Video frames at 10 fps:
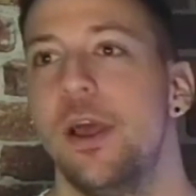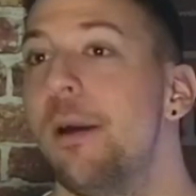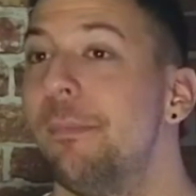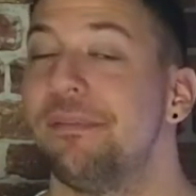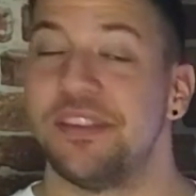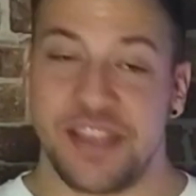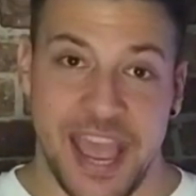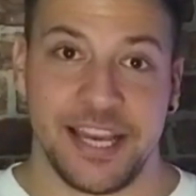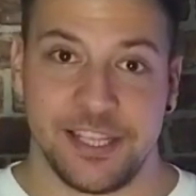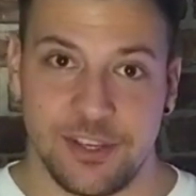But if there's
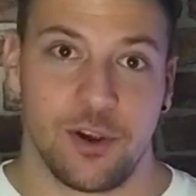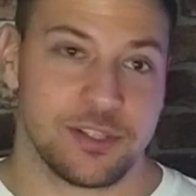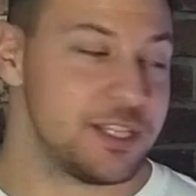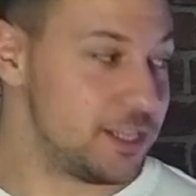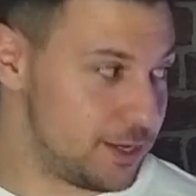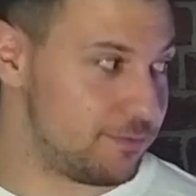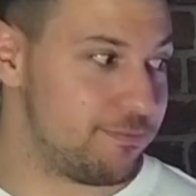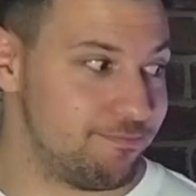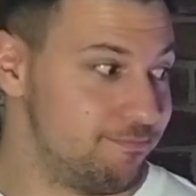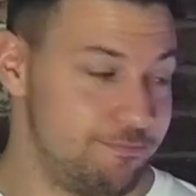any songs...
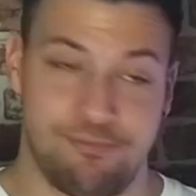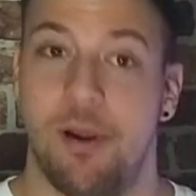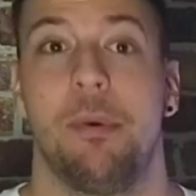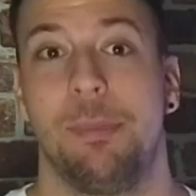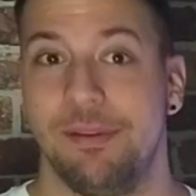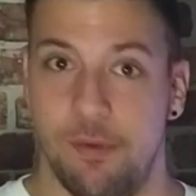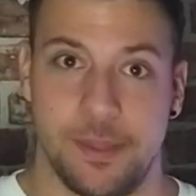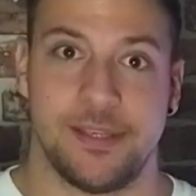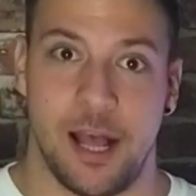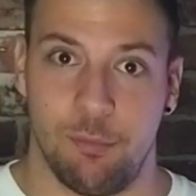probably from
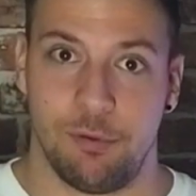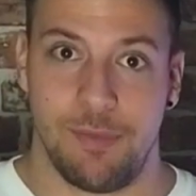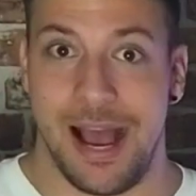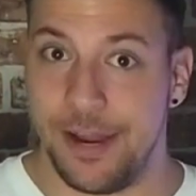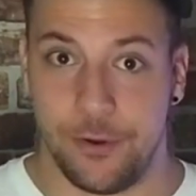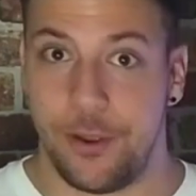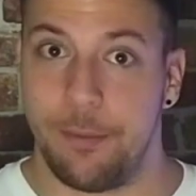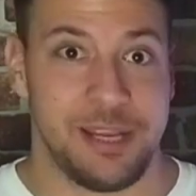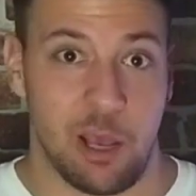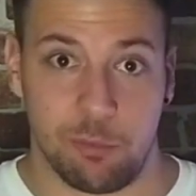this album, I don't know how
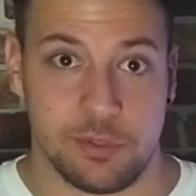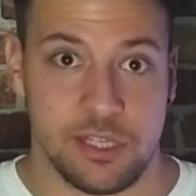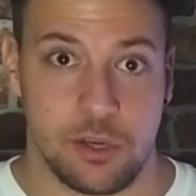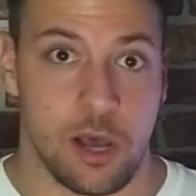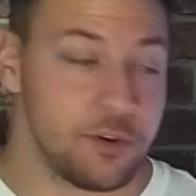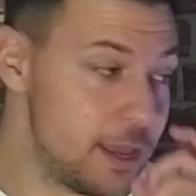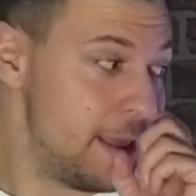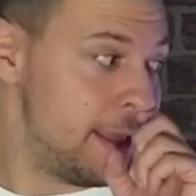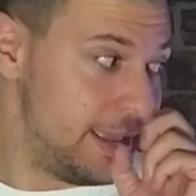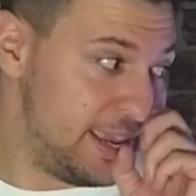many albums he's got,
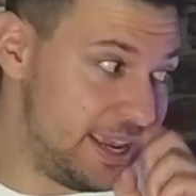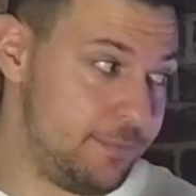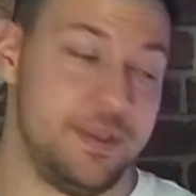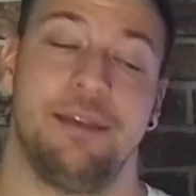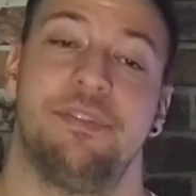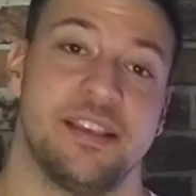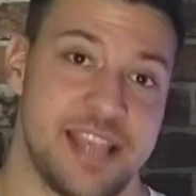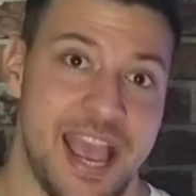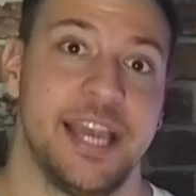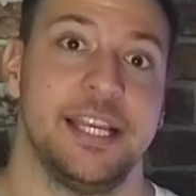if there's
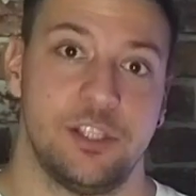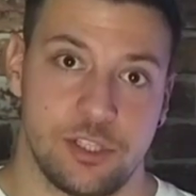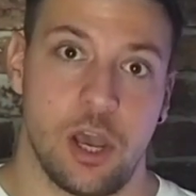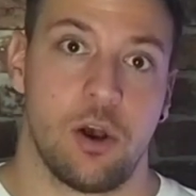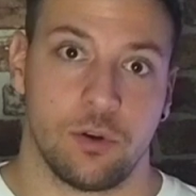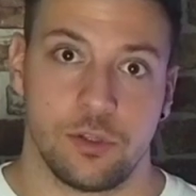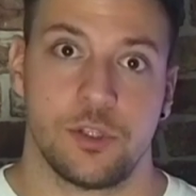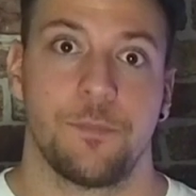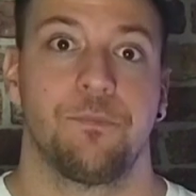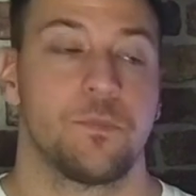any
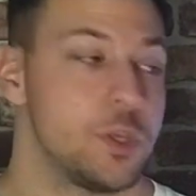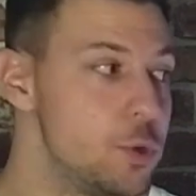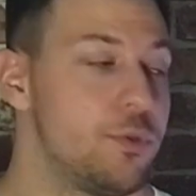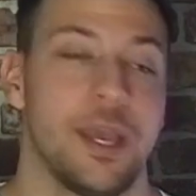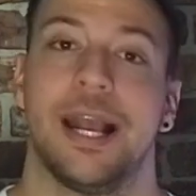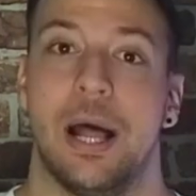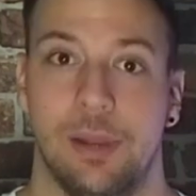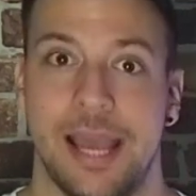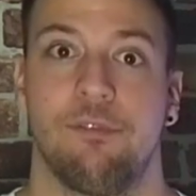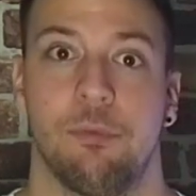songs you think I'll
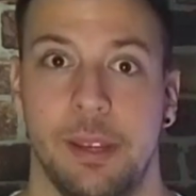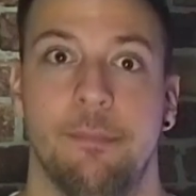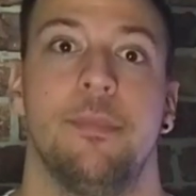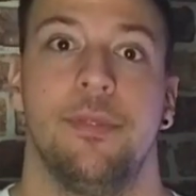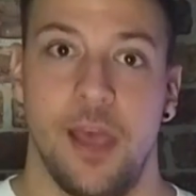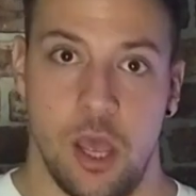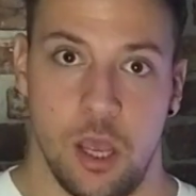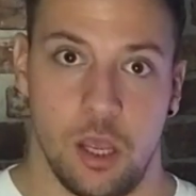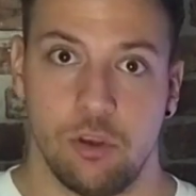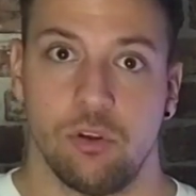like from him that
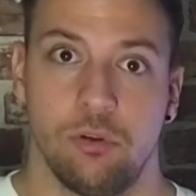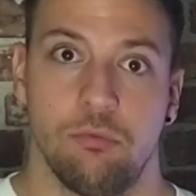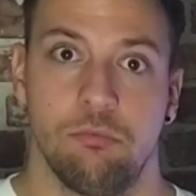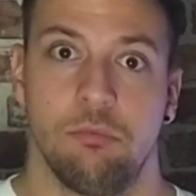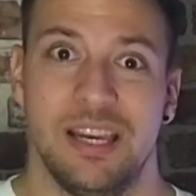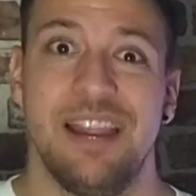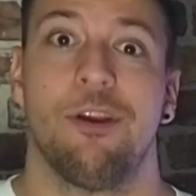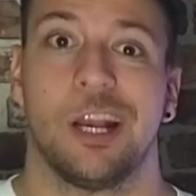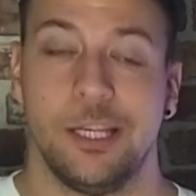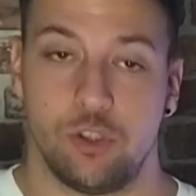are
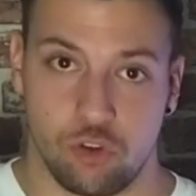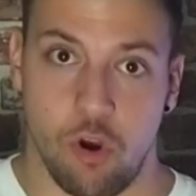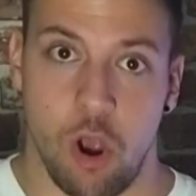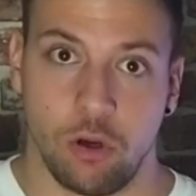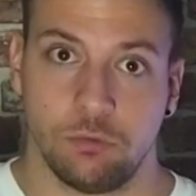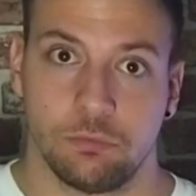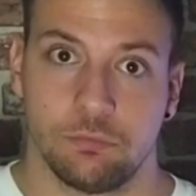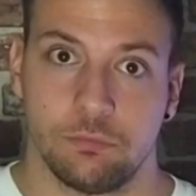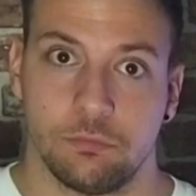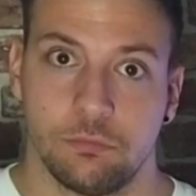lyrically strong,
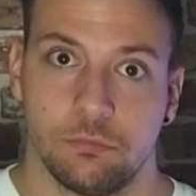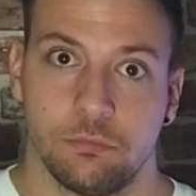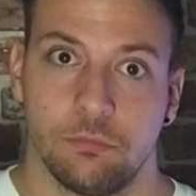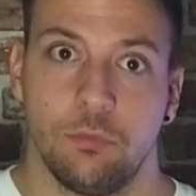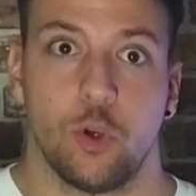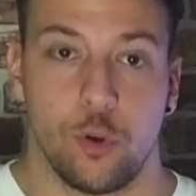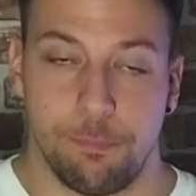good